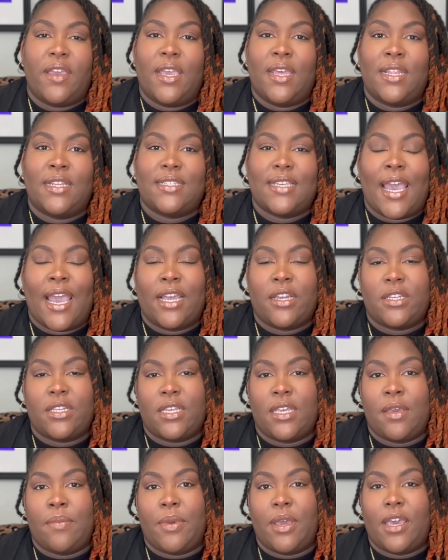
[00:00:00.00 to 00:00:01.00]
and it's
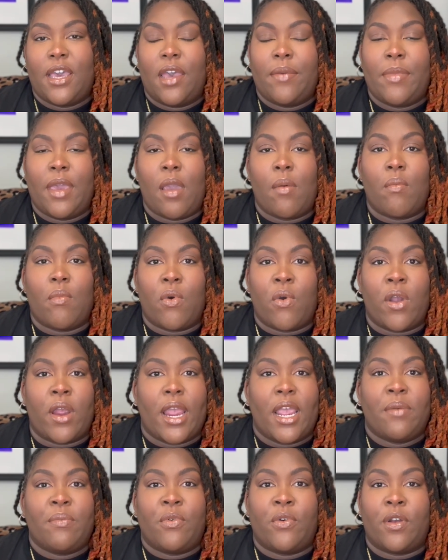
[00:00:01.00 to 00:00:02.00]
actually becoming more
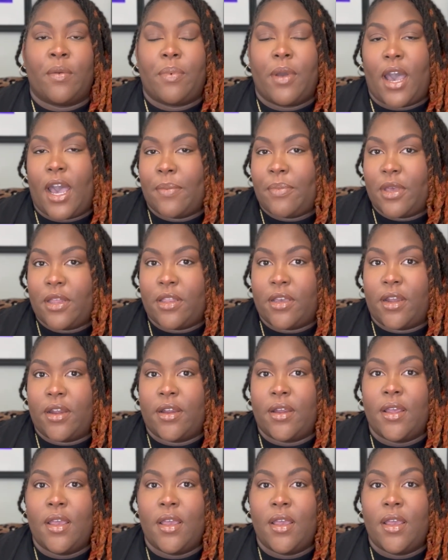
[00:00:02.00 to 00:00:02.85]
and more popular.